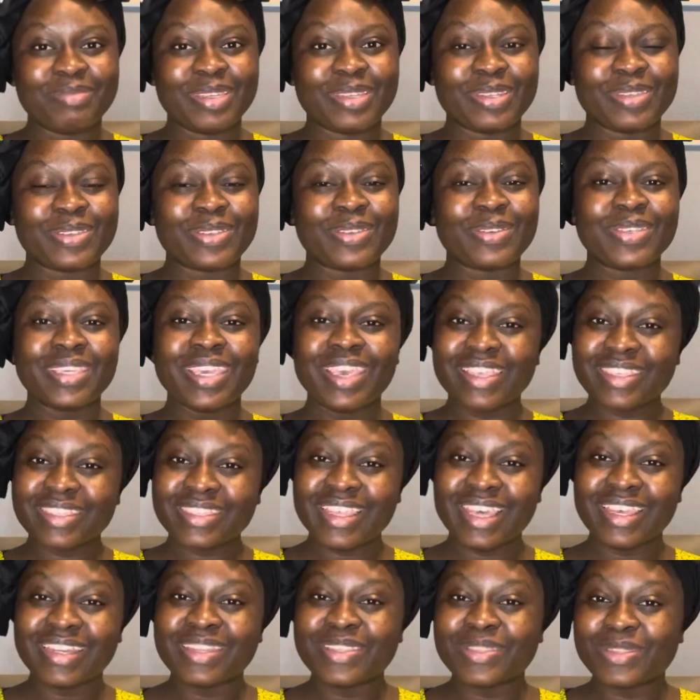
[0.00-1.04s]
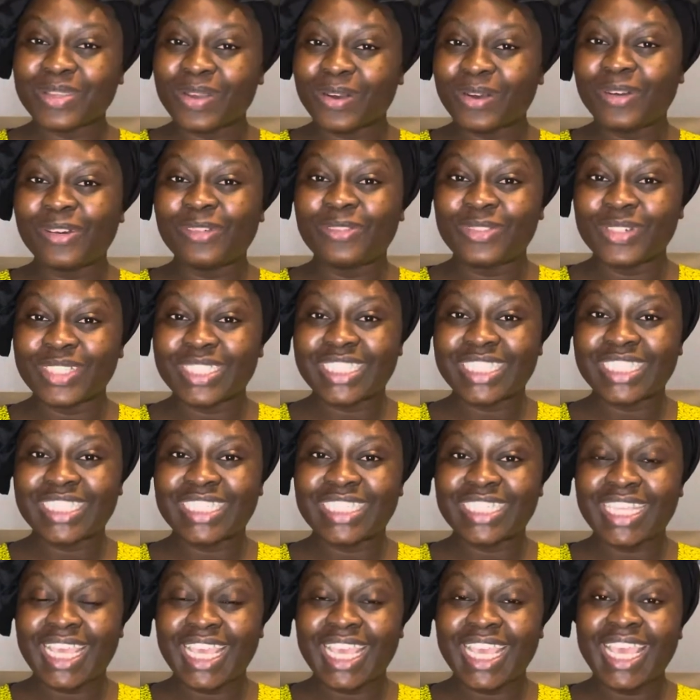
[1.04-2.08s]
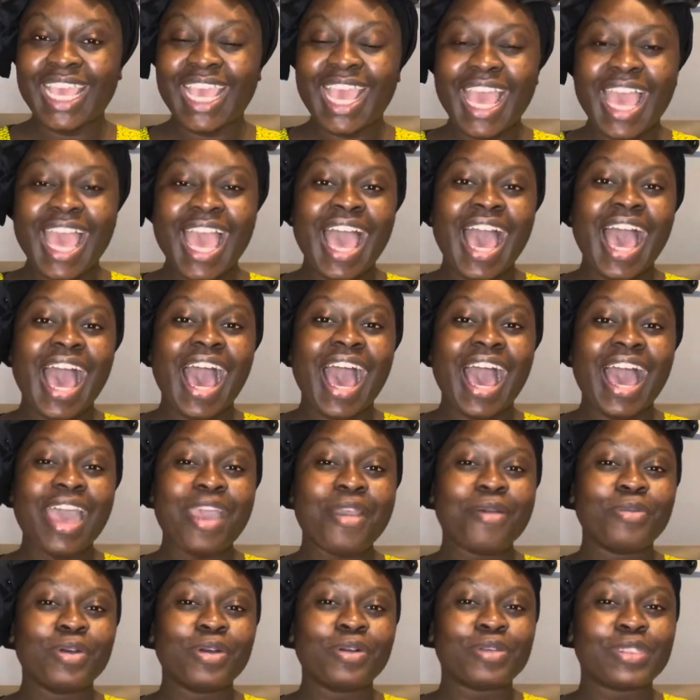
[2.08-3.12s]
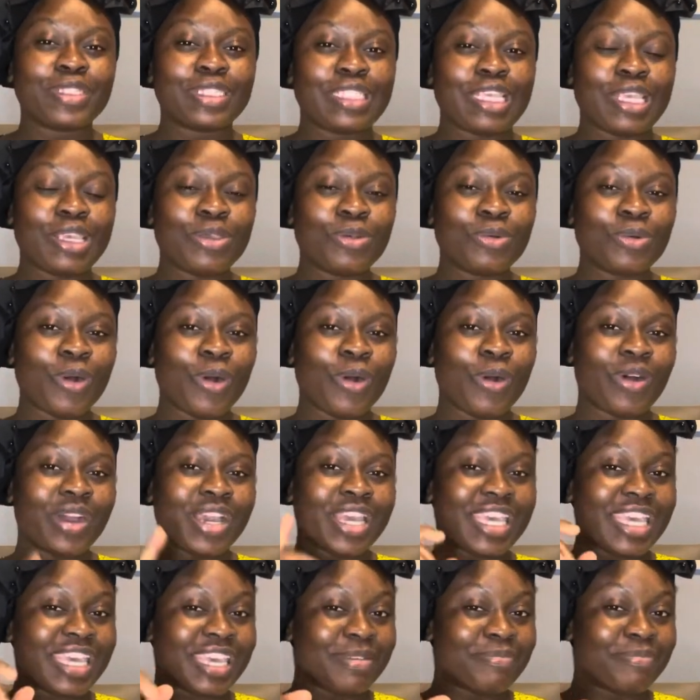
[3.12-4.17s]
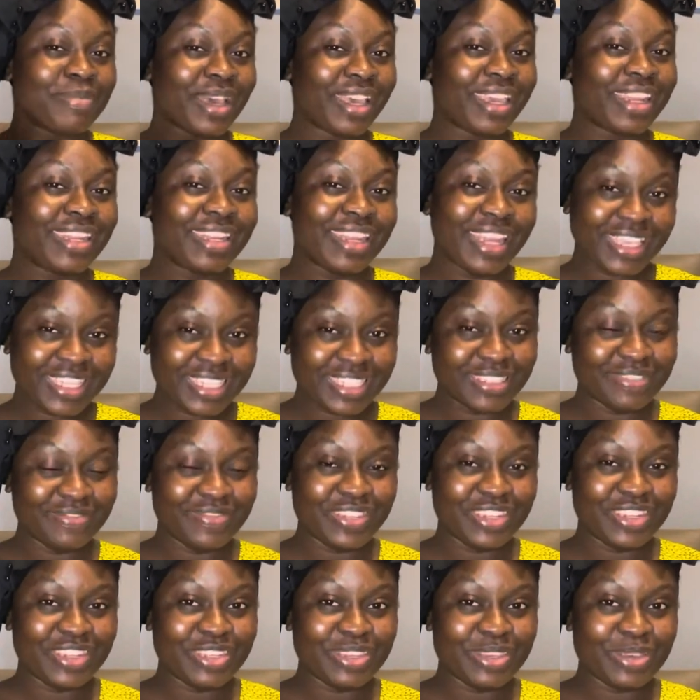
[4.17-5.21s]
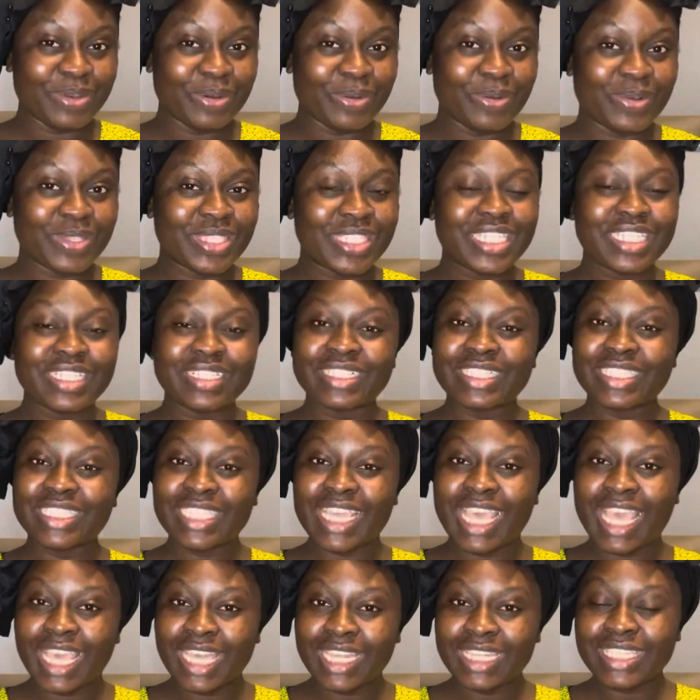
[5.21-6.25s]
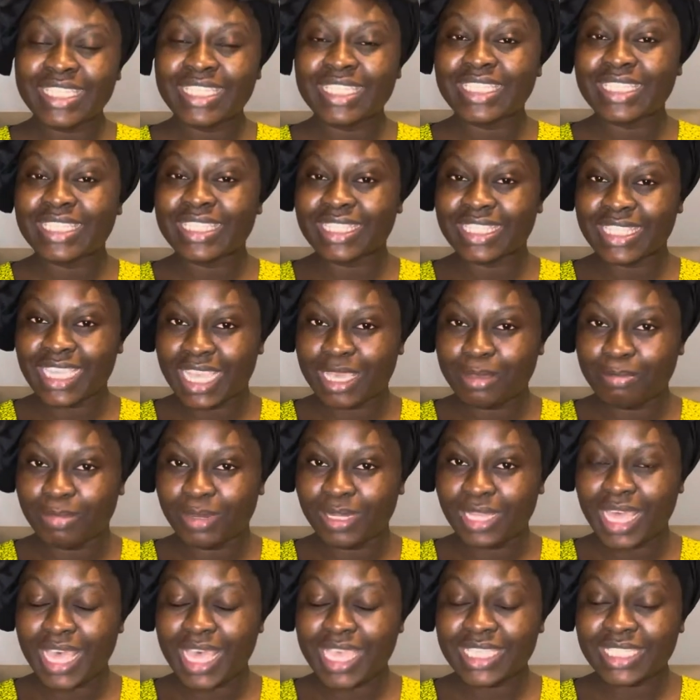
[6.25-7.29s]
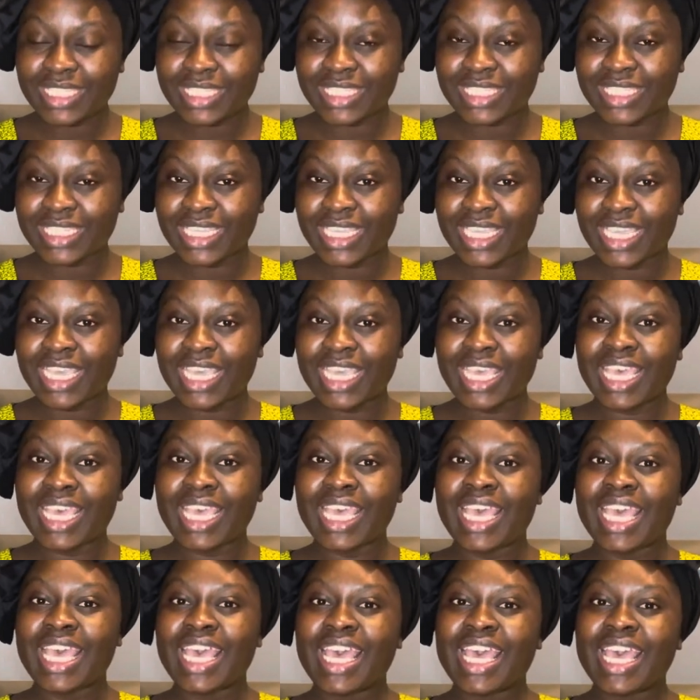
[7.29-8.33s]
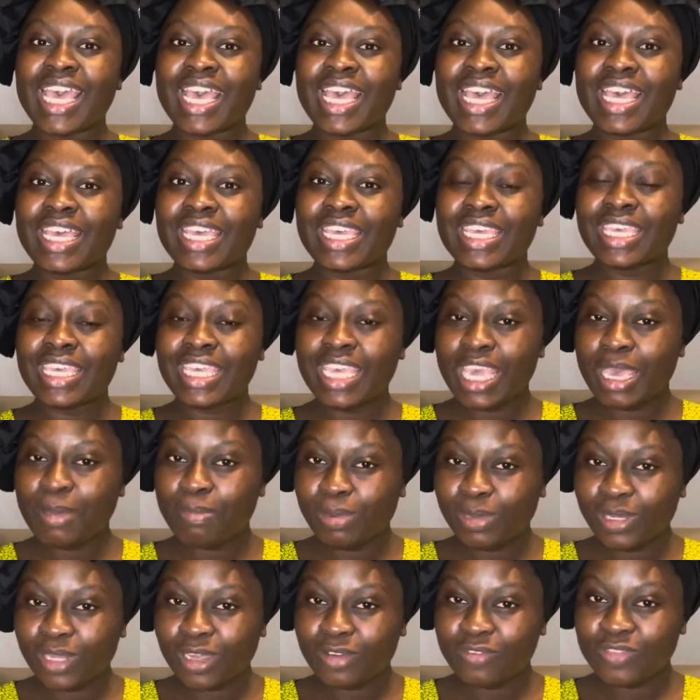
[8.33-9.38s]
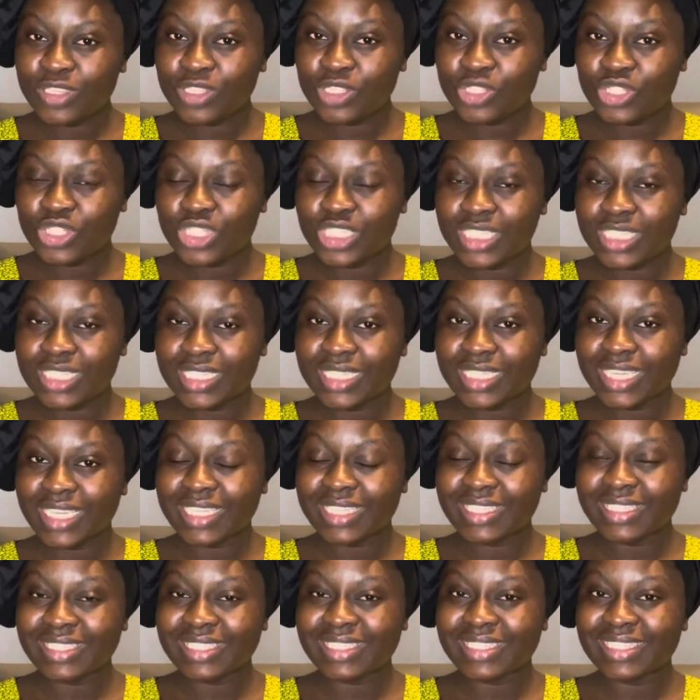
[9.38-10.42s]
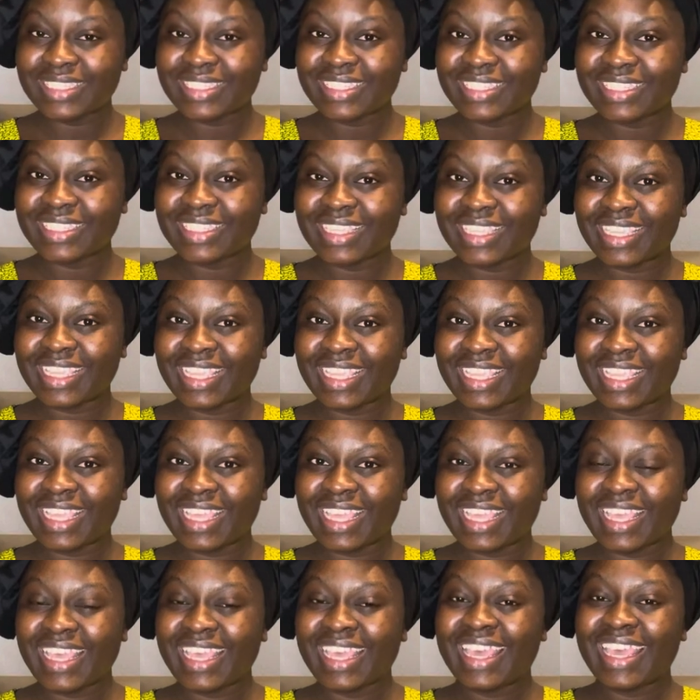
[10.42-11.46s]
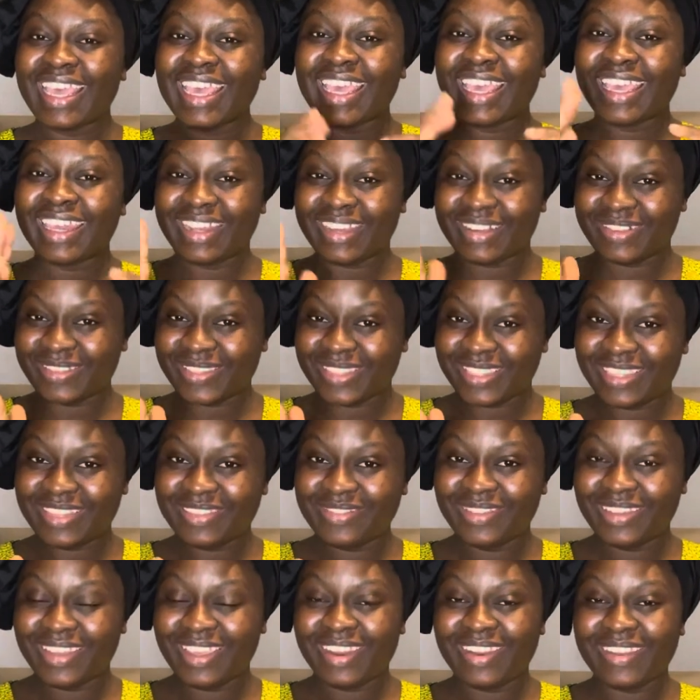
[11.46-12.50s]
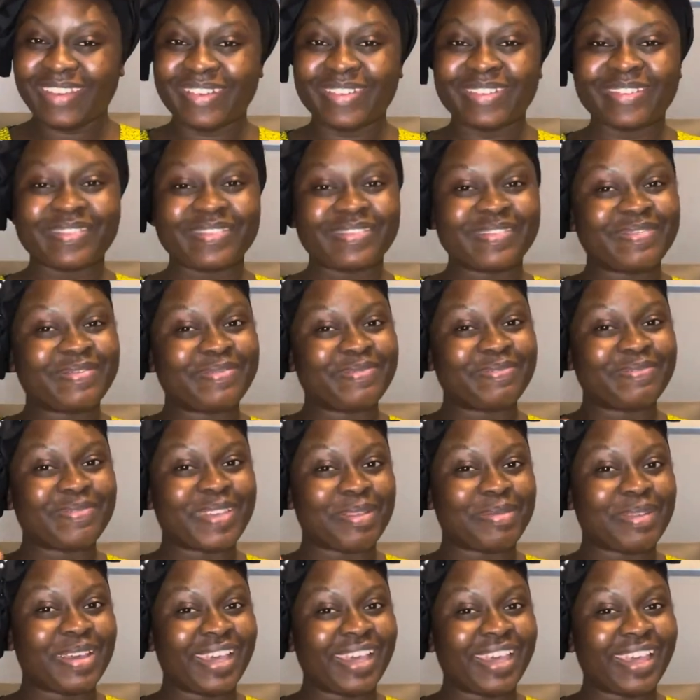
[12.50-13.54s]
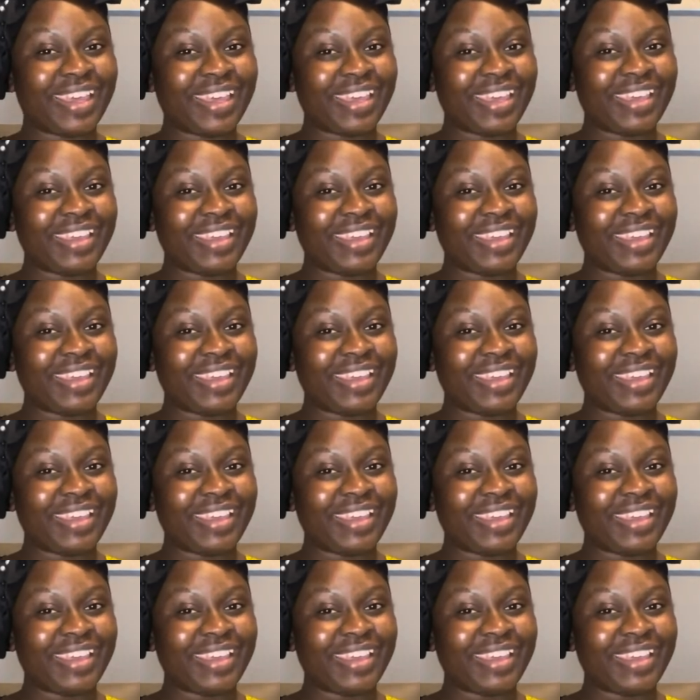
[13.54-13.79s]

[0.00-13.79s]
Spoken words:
So yes, that is all for today. I will see you all in my next video. Till then, stay blessed, keep loving Jesus, and I'll see you later. Bye-bye.